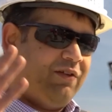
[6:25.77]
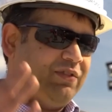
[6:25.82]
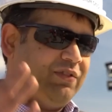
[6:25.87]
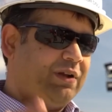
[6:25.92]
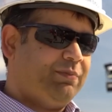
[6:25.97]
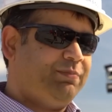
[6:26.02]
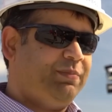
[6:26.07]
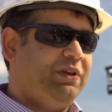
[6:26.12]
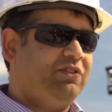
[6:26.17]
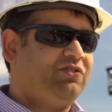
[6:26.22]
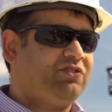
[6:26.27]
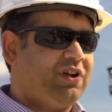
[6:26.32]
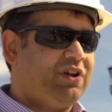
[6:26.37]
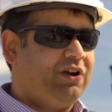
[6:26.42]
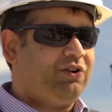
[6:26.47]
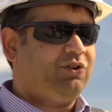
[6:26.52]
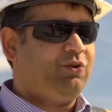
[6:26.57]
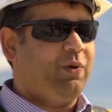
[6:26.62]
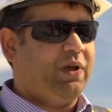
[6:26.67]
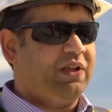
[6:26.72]
Expected
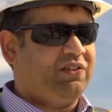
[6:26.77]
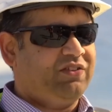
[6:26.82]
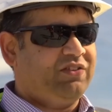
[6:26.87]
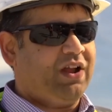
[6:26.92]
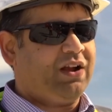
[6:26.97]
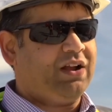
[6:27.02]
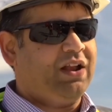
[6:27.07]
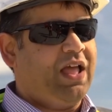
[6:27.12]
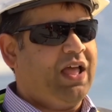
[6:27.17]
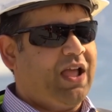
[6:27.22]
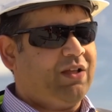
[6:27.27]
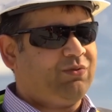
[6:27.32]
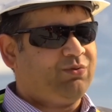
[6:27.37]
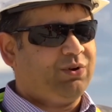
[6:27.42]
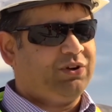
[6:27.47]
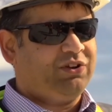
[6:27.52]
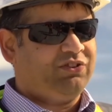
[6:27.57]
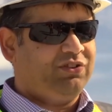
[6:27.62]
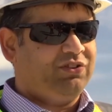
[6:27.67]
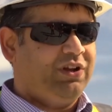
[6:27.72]
to open in the latter
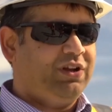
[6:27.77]
half of